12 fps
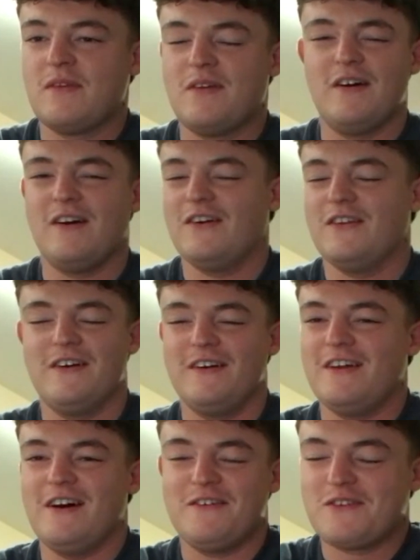Oh no, no.
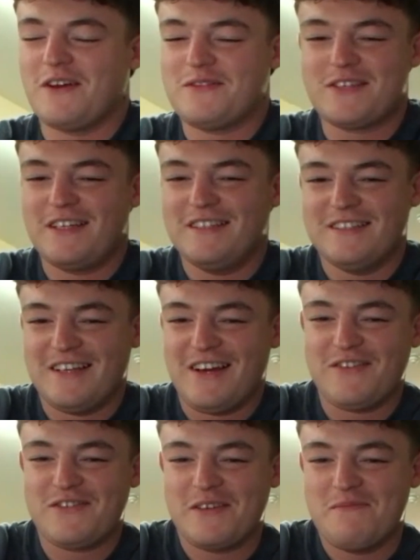I've seen
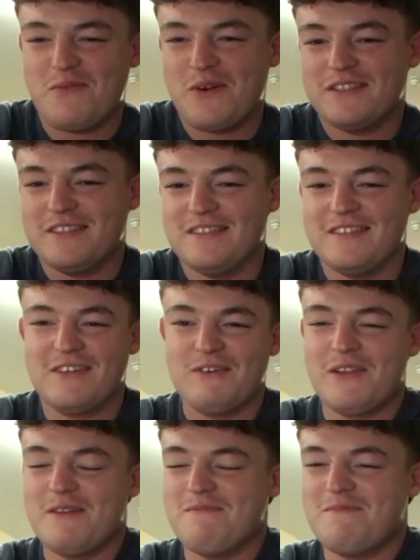Prids and all
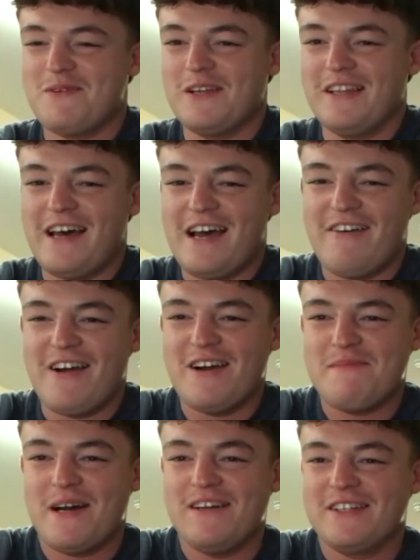them pulling their hair out
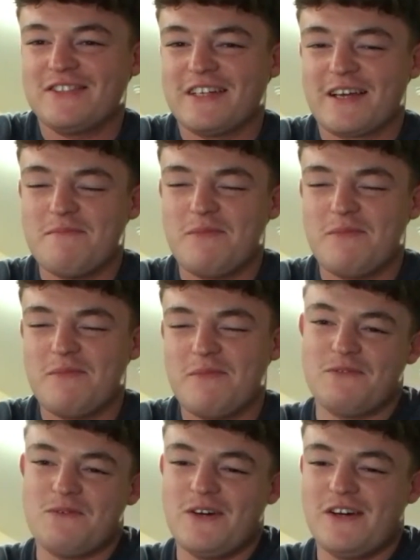about it, trying to get boys off
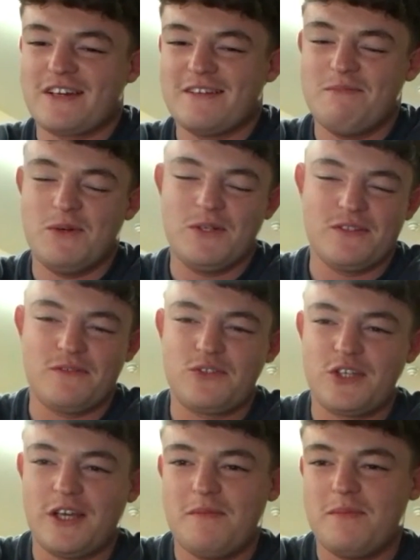work and boys off
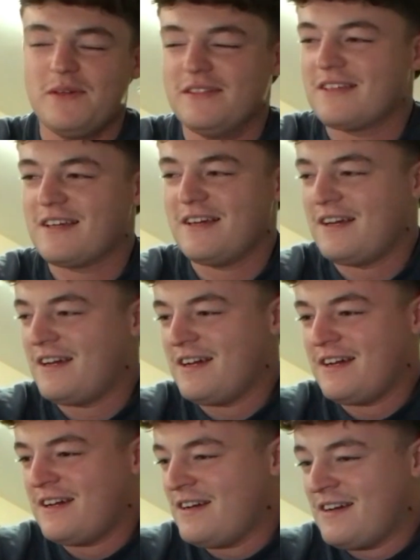ship, and
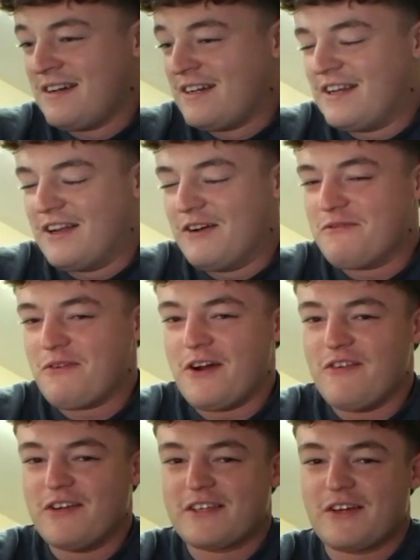
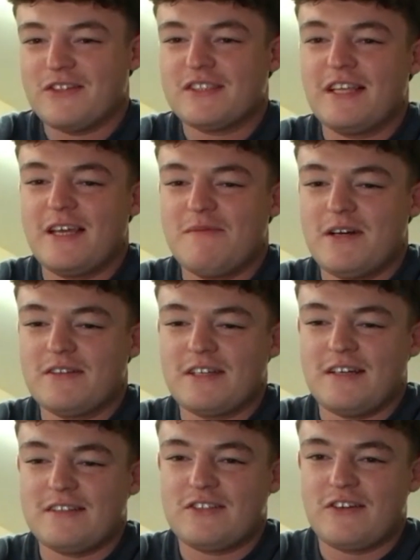firing constant emails
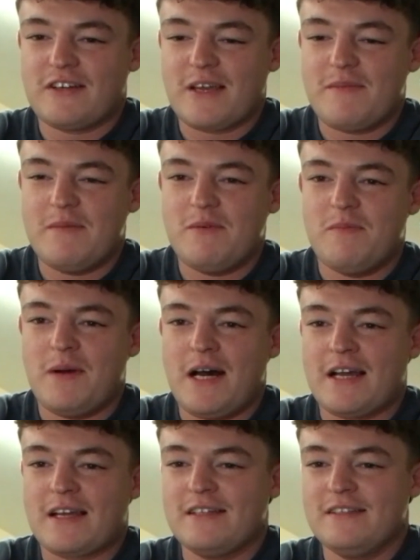out to try and get people
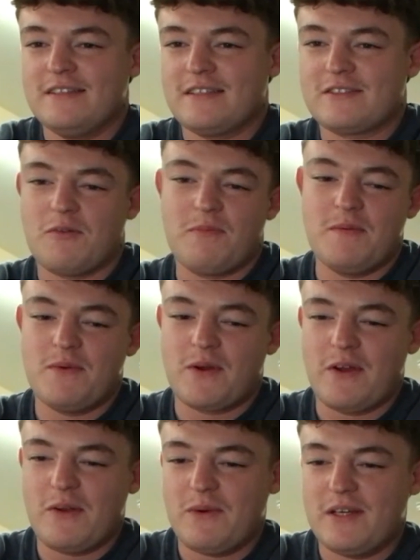back and stop people
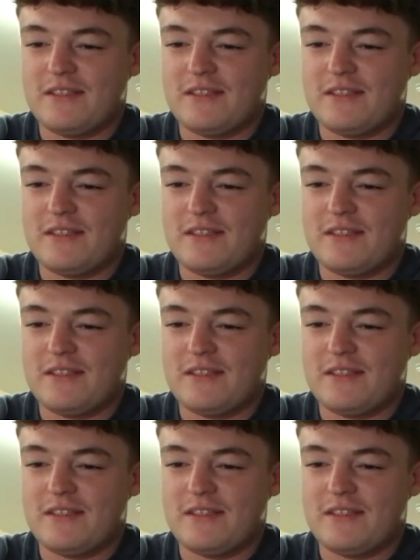going away to